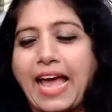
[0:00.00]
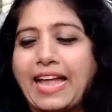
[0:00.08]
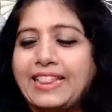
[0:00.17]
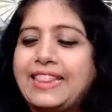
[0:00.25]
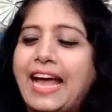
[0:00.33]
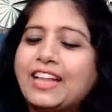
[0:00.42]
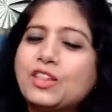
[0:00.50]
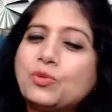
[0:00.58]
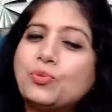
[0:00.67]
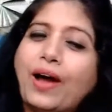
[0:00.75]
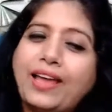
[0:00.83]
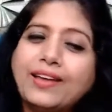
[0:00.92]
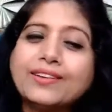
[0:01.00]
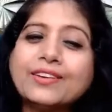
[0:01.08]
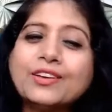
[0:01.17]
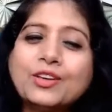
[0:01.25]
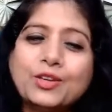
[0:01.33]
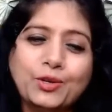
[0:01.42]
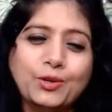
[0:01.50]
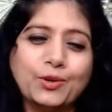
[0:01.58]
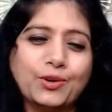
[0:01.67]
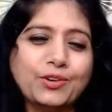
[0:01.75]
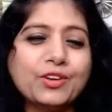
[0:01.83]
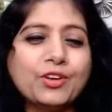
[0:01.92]
And that's why, you
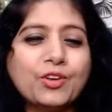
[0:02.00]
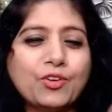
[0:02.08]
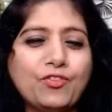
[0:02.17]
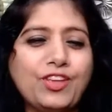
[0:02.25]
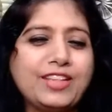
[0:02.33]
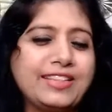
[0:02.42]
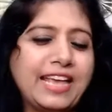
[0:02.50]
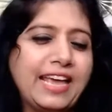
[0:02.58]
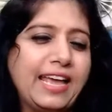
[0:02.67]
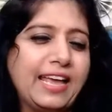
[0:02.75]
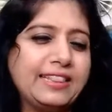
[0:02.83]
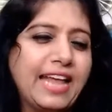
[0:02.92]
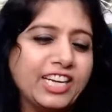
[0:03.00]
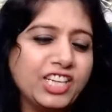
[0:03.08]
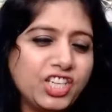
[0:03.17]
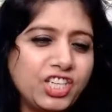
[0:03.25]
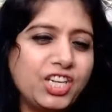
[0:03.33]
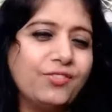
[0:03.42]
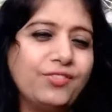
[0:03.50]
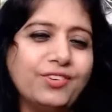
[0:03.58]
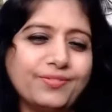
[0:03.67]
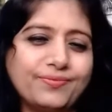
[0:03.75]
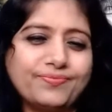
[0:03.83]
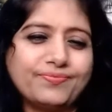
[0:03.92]
know, we say that
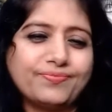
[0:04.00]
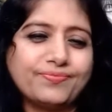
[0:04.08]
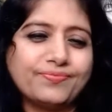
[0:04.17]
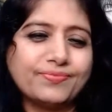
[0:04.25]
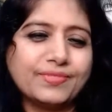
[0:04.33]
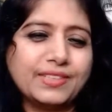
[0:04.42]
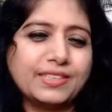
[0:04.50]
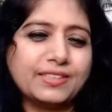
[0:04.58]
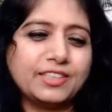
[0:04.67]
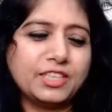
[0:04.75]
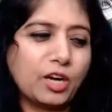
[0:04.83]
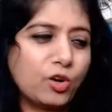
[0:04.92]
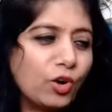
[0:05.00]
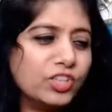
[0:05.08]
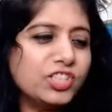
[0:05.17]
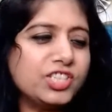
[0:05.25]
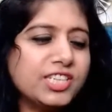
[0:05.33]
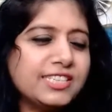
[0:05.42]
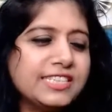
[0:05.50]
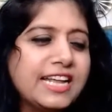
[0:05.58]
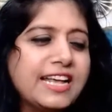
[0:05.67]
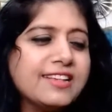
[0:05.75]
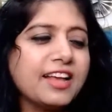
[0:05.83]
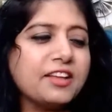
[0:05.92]
Shiv, the
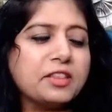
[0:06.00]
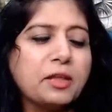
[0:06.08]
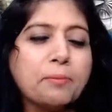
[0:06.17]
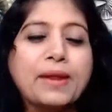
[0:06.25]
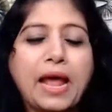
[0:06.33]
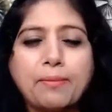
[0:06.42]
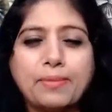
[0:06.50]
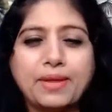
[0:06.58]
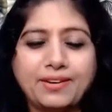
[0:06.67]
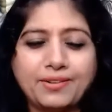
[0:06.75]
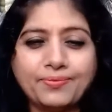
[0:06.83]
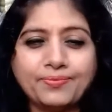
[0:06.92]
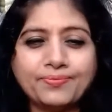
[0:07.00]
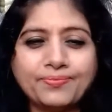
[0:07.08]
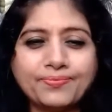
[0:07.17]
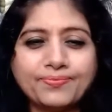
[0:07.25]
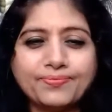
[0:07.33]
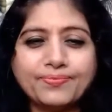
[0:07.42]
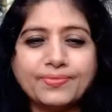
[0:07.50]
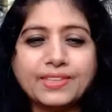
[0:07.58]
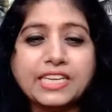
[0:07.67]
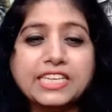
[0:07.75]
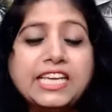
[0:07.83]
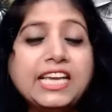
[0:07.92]
consciousness, the Brahman,
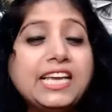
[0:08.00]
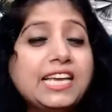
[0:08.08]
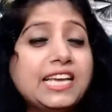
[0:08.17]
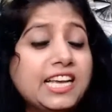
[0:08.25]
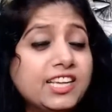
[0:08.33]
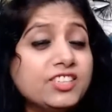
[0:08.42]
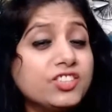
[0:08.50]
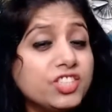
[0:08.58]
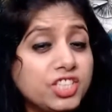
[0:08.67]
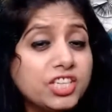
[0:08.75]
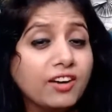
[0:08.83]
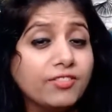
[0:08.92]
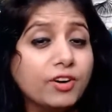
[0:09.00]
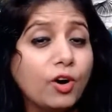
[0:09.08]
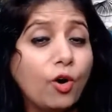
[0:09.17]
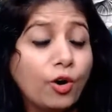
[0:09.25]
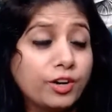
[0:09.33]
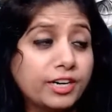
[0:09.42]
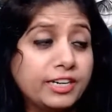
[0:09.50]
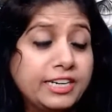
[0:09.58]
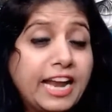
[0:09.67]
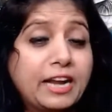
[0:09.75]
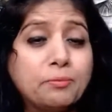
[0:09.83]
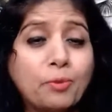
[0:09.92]
he is Shav or a
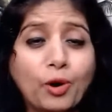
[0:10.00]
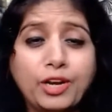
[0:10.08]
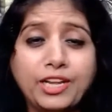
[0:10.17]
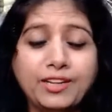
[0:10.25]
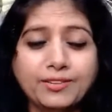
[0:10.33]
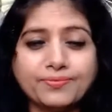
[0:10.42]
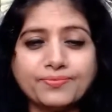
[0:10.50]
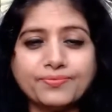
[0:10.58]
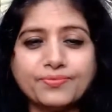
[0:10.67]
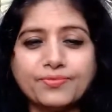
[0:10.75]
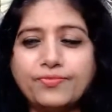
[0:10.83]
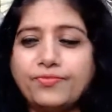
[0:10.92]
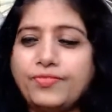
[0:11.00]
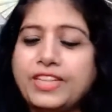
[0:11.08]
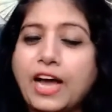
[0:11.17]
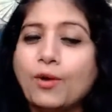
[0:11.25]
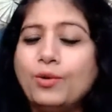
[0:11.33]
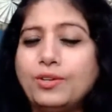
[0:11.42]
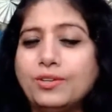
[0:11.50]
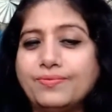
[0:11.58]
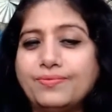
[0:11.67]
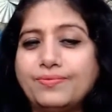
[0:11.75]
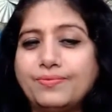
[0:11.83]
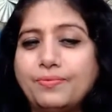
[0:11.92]
dead body without
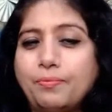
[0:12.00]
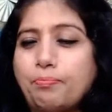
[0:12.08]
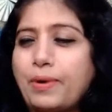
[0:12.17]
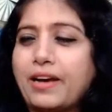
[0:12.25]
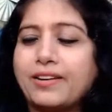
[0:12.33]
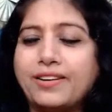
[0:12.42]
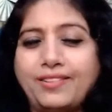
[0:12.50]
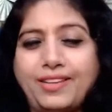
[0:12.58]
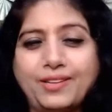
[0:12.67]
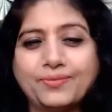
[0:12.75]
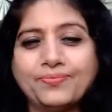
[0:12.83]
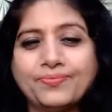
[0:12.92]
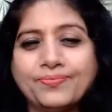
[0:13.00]
Prakriti.